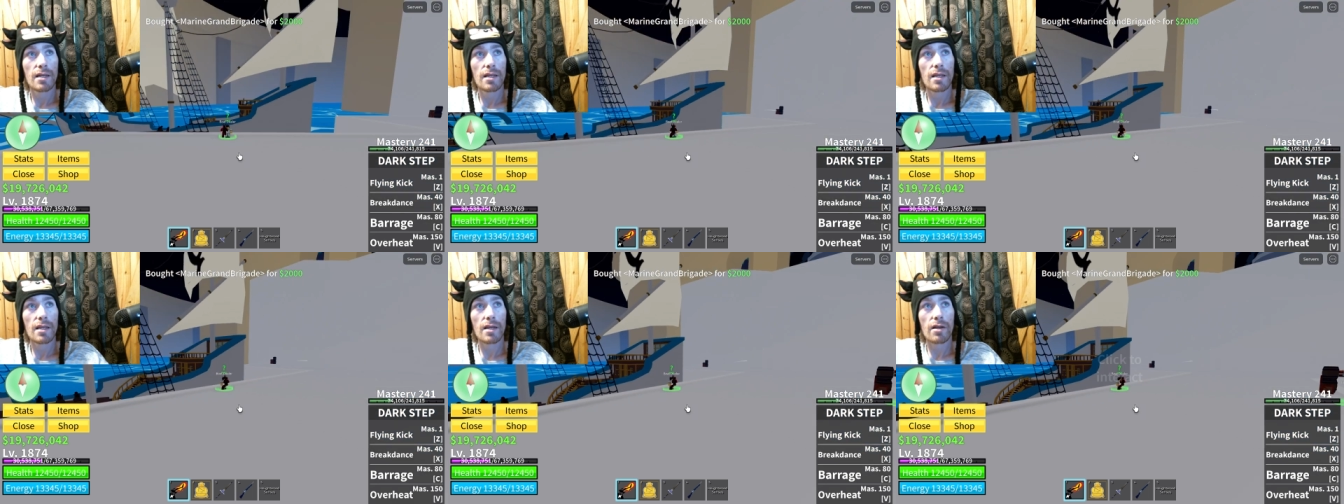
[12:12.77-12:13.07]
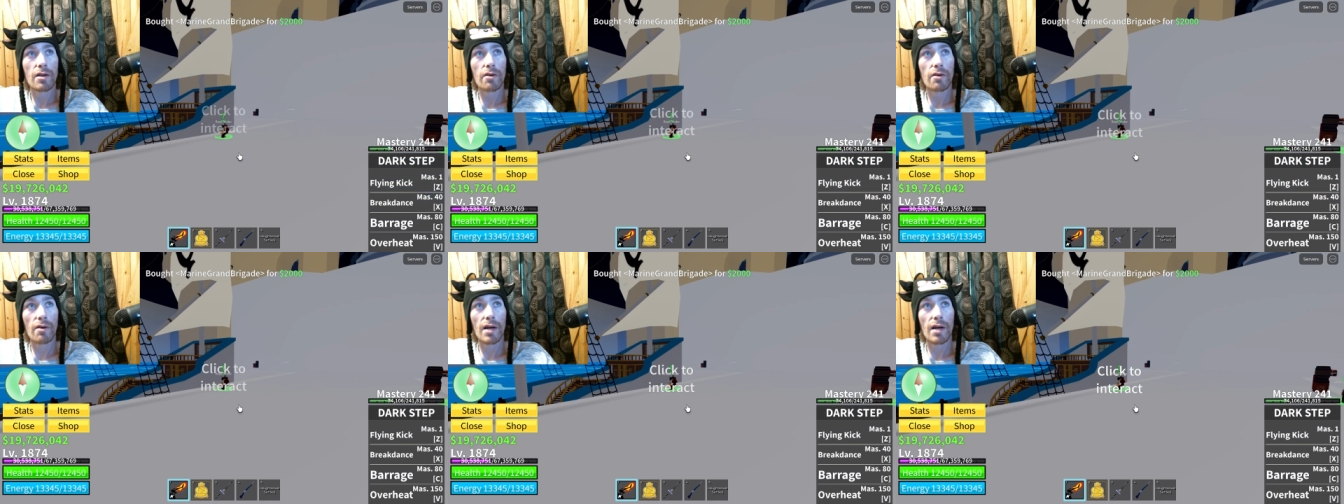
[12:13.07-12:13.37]
The
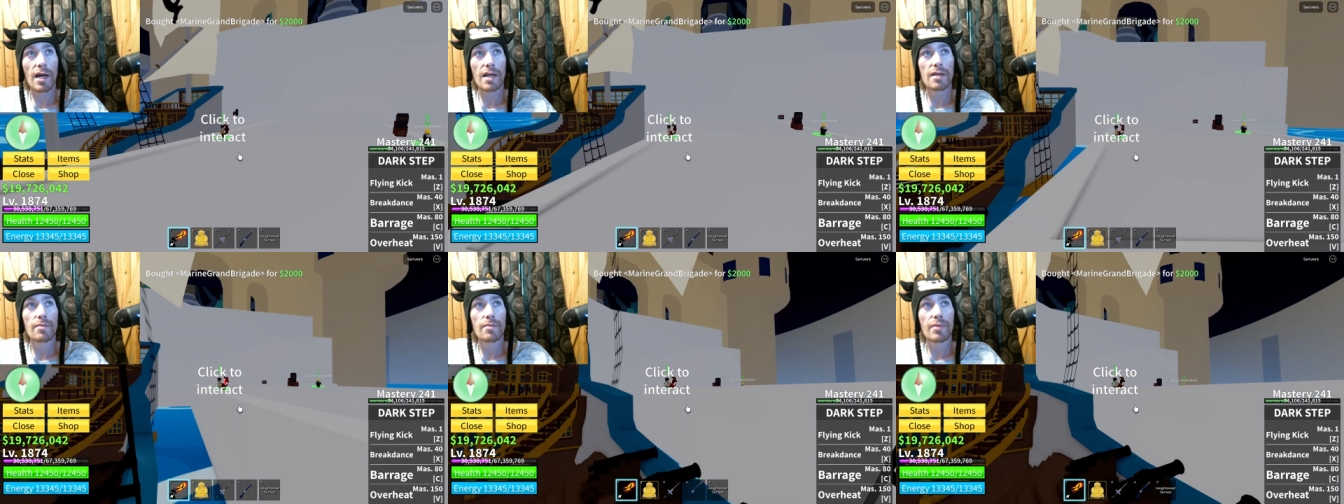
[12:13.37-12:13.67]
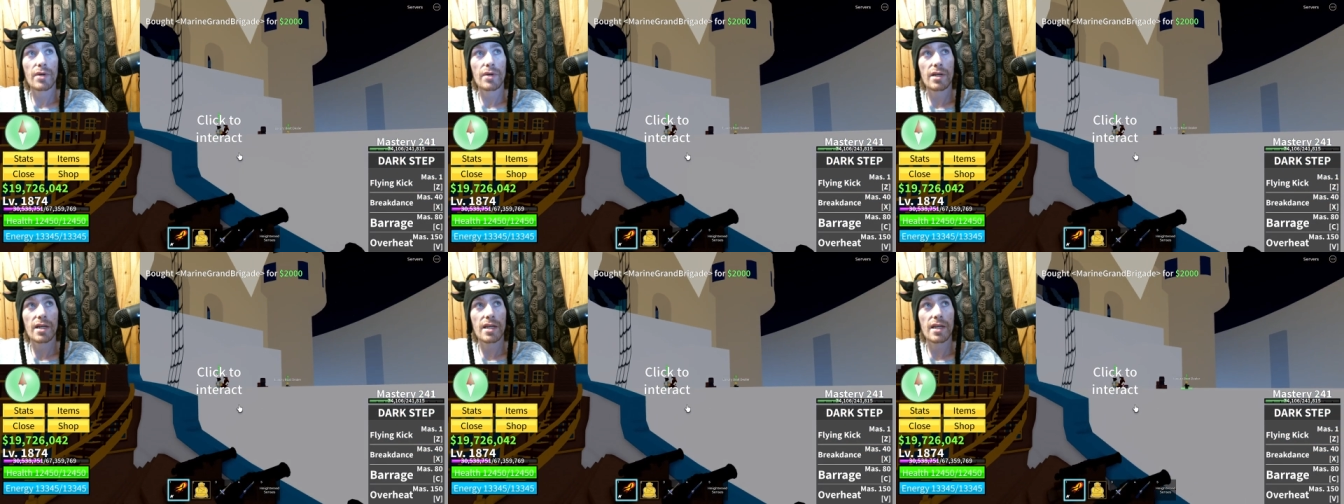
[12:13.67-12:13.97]
Grand
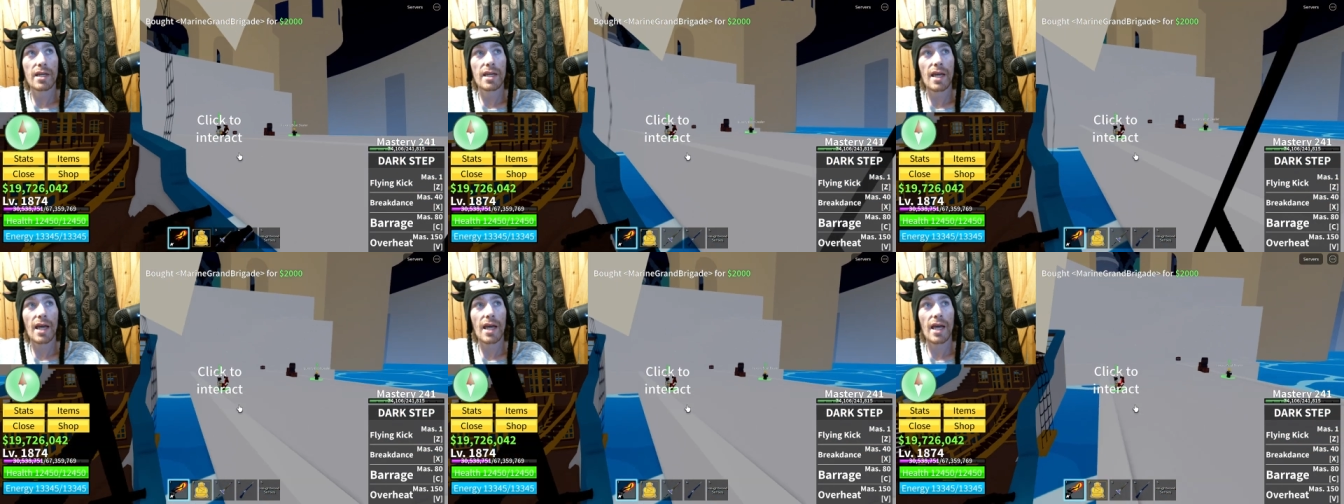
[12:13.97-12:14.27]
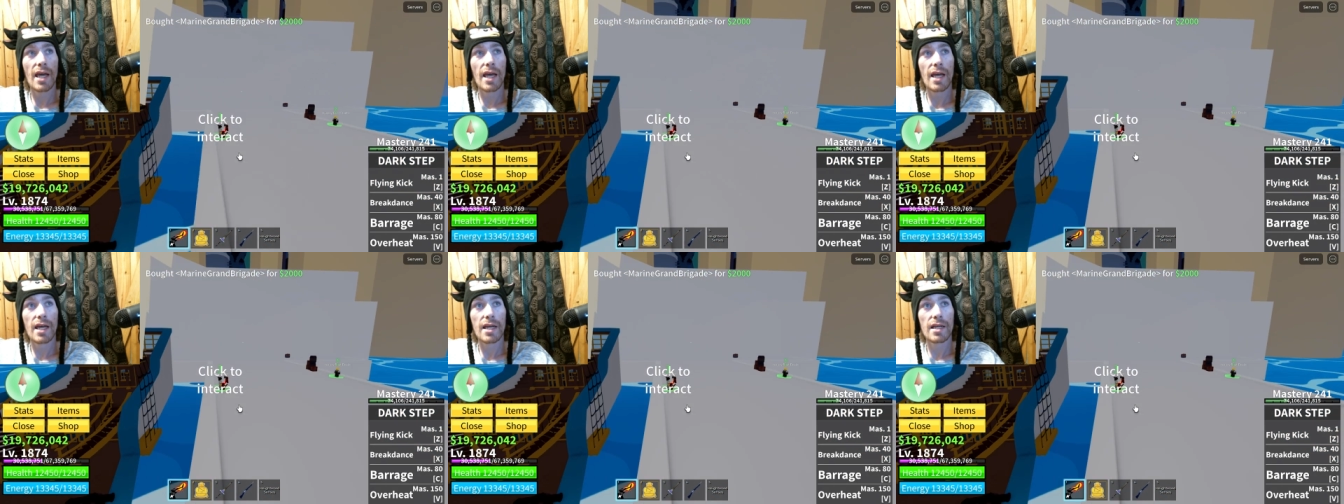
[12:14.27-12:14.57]

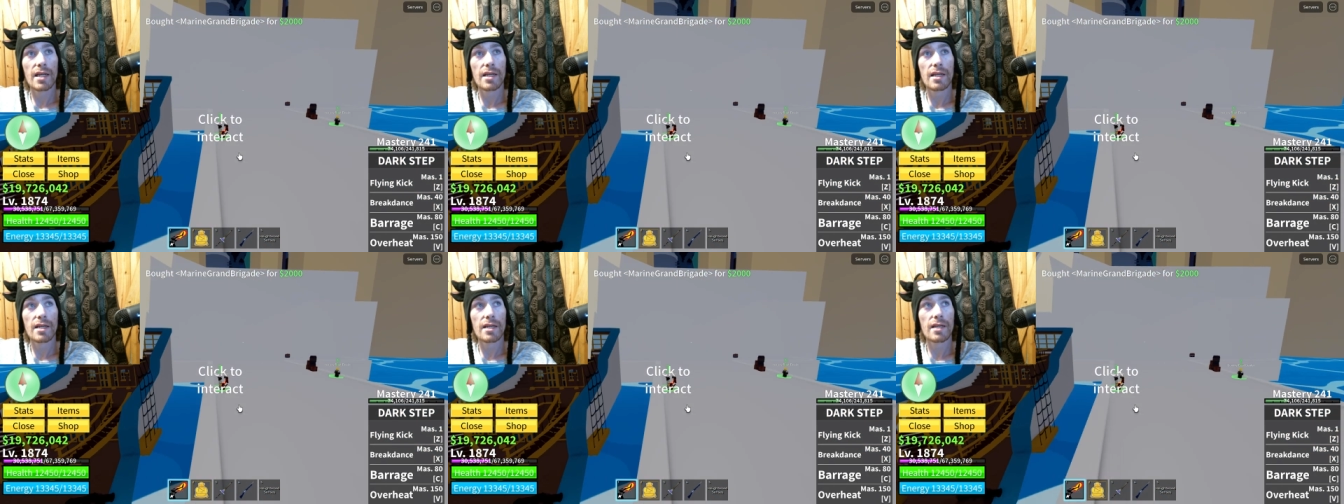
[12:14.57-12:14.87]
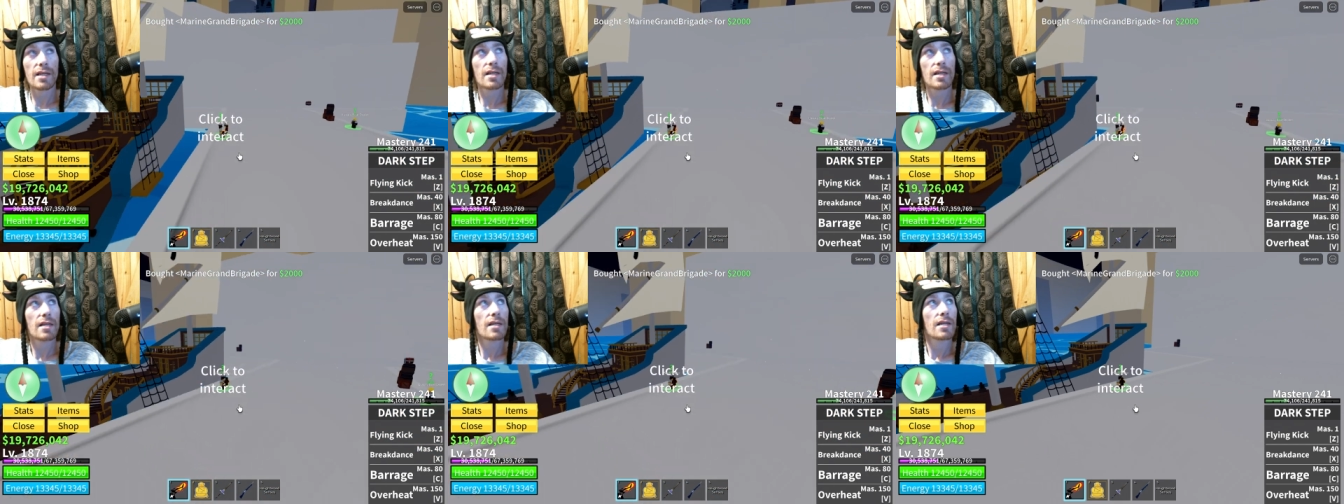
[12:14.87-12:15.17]
Brigade.